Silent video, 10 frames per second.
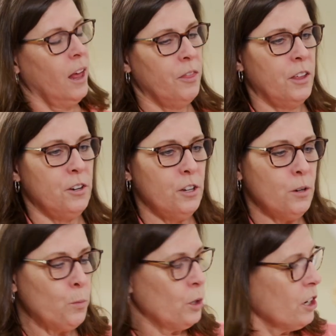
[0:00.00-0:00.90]
The
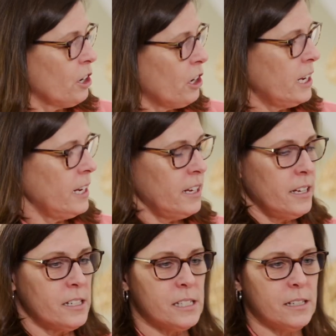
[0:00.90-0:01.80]
new word
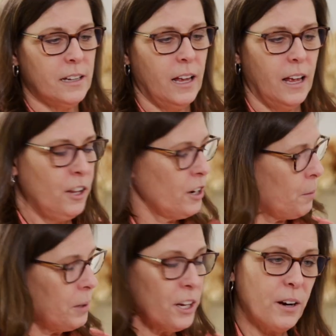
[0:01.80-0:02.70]
is, look
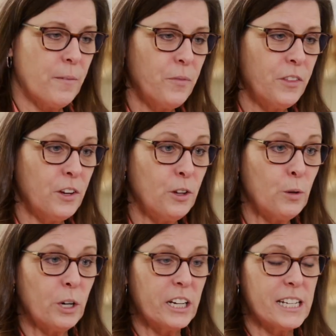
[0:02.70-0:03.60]
up here. The new
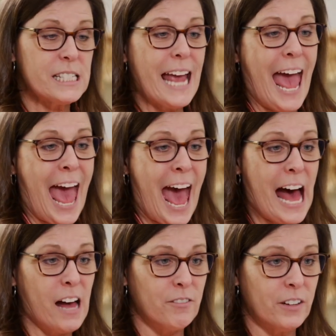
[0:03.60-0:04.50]
word is
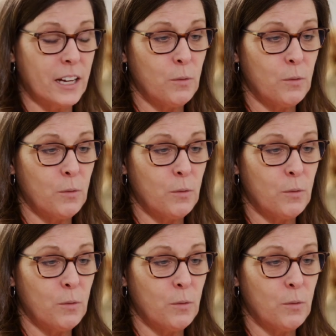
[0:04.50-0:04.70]
have.